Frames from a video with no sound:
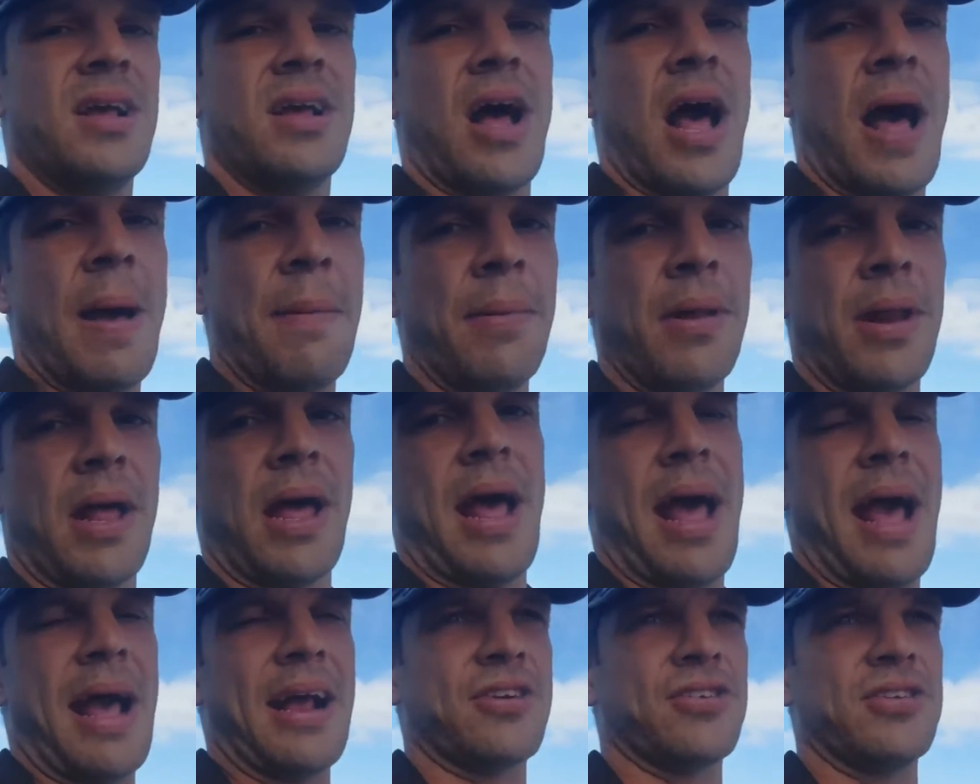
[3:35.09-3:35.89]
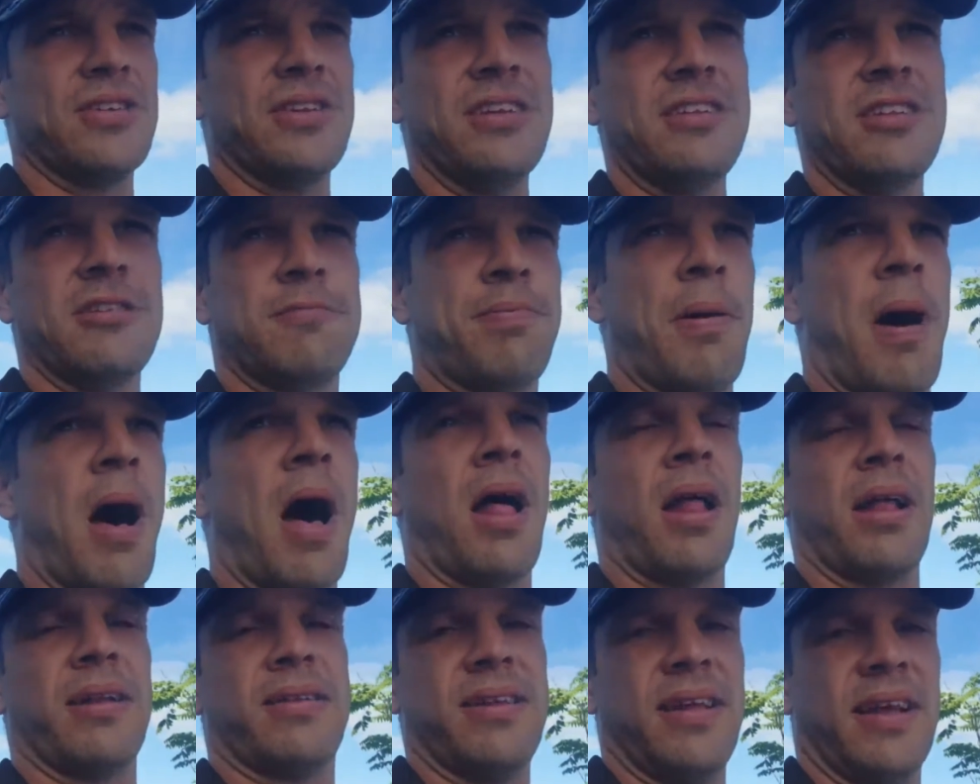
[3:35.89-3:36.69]
I'm gonna actually, this is
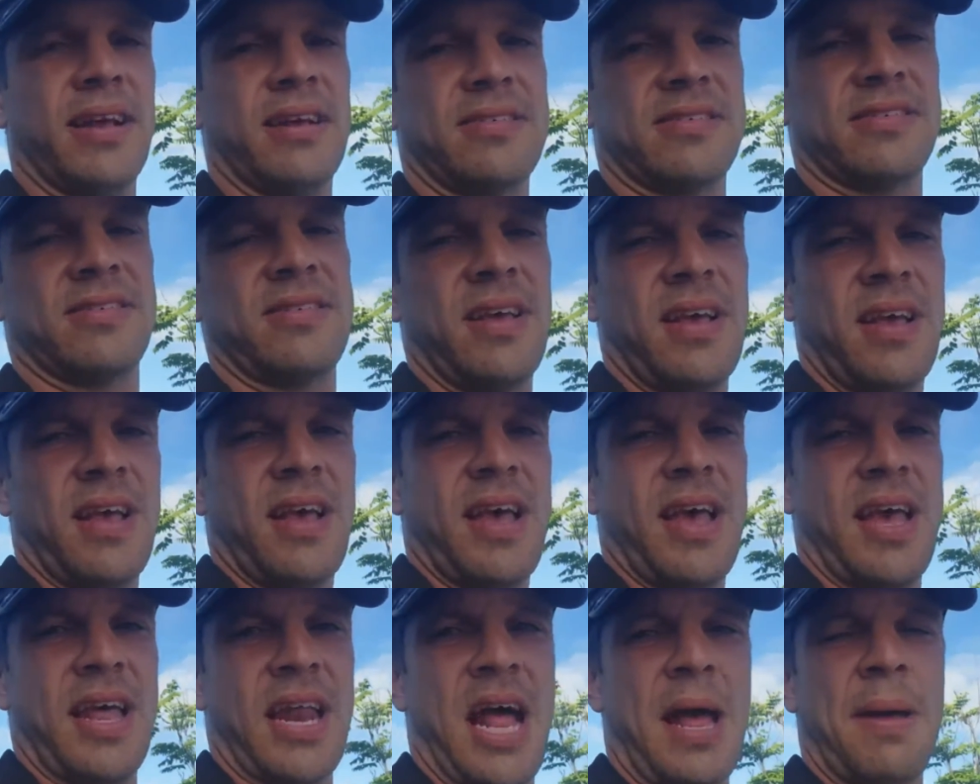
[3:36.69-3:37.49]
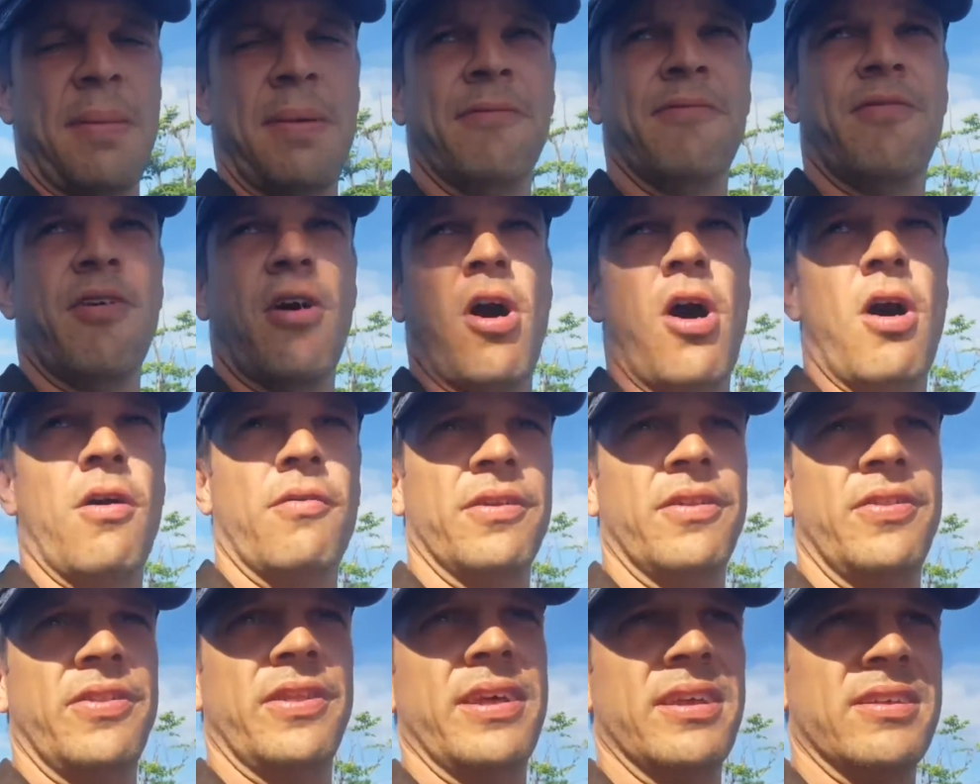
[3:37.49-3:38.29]
politics, and I'm
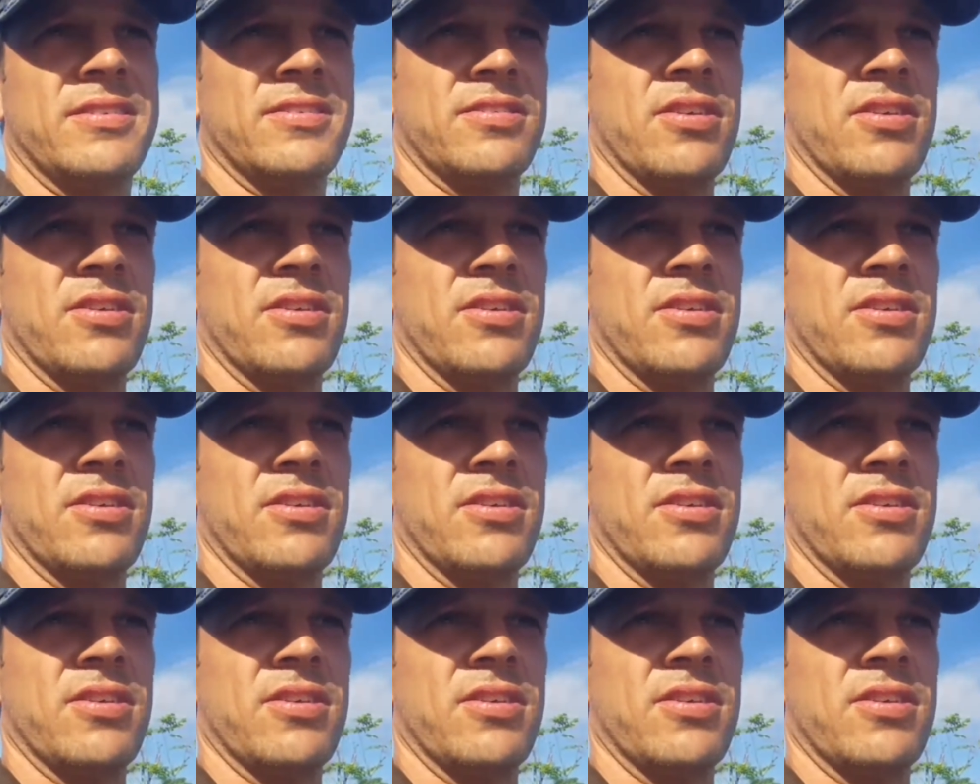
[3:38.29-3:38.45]
involved in this.